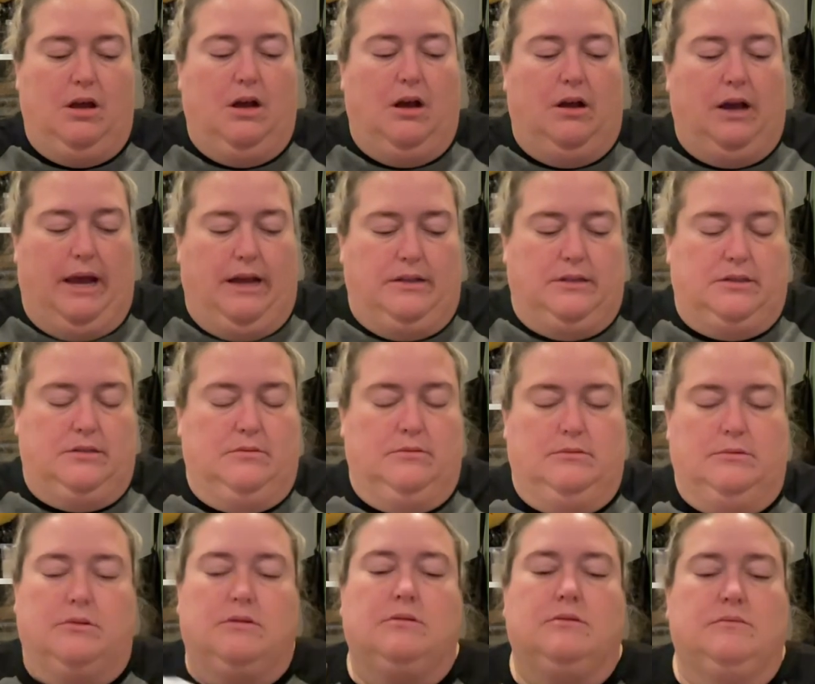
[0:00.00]
guys,
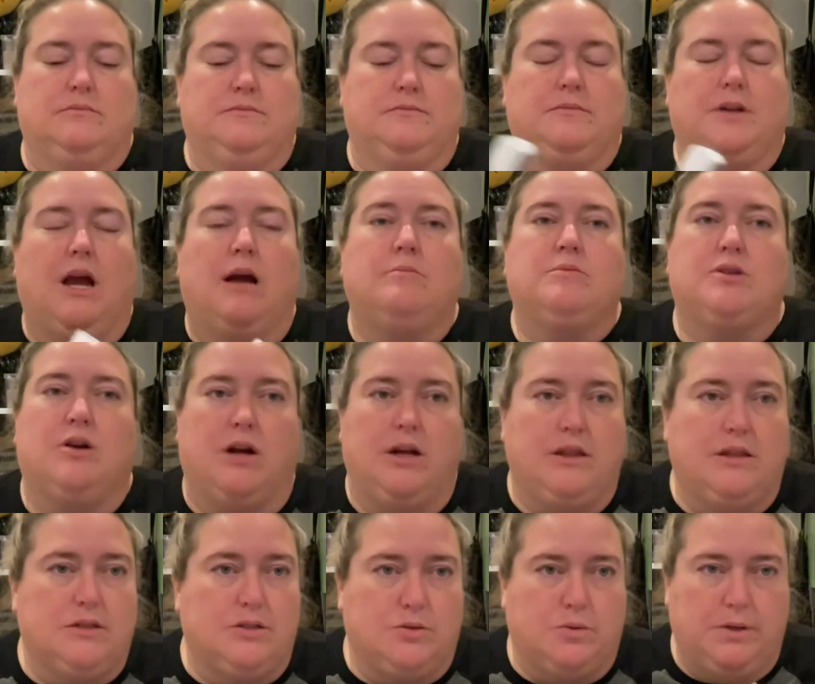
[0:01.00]
I'm sorry,
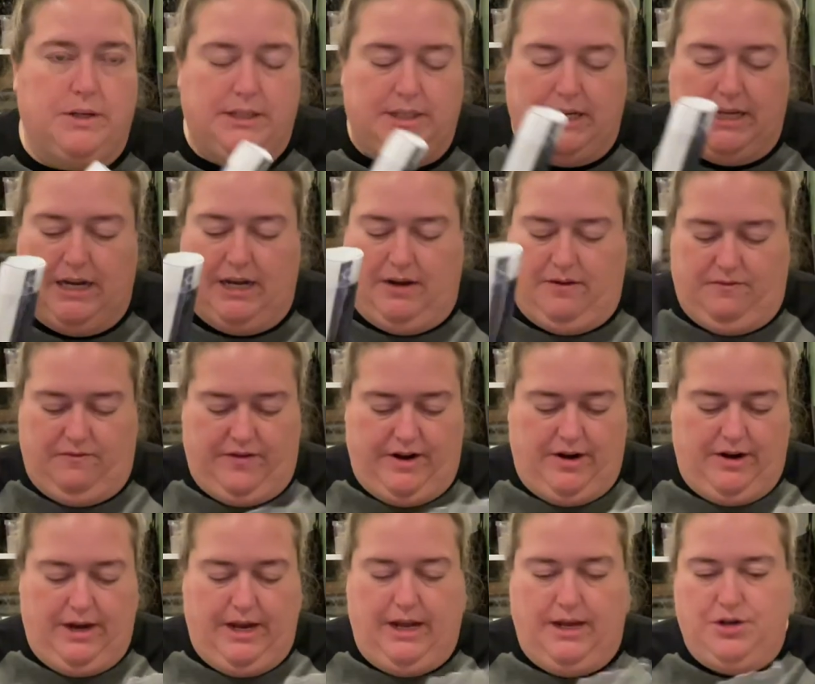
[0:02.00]
this story is getting
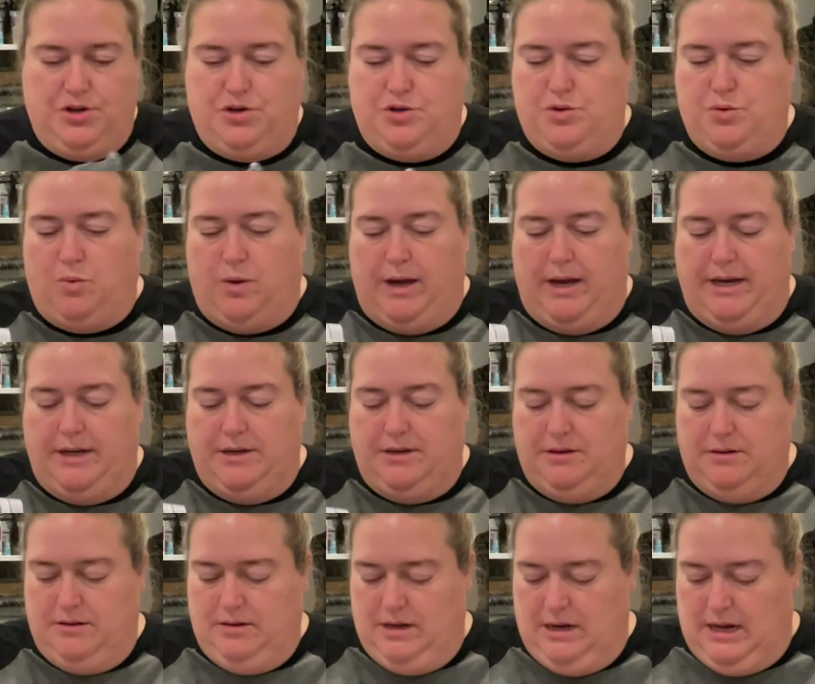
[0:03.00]
very intertwined
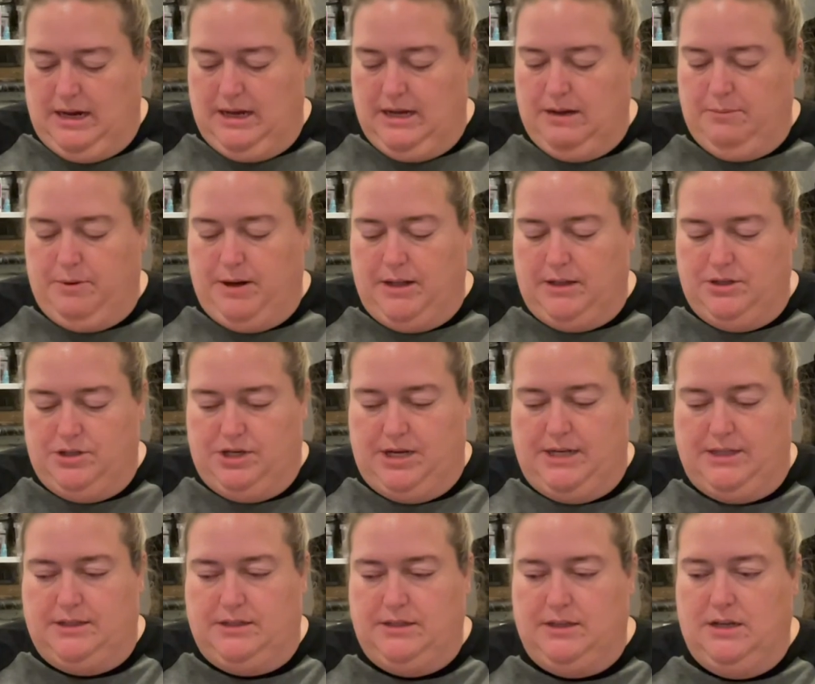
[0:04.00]
and I
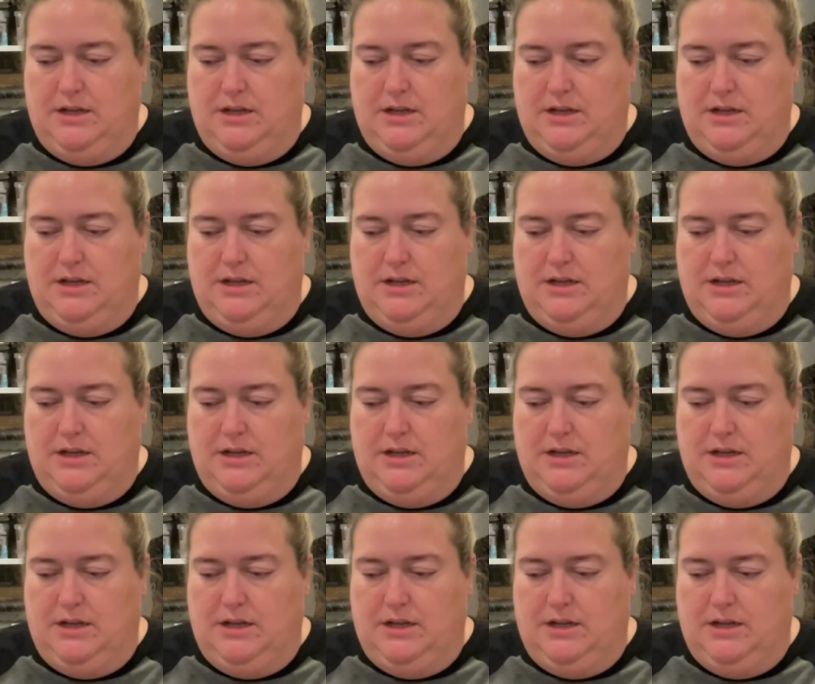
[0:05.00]
apologize.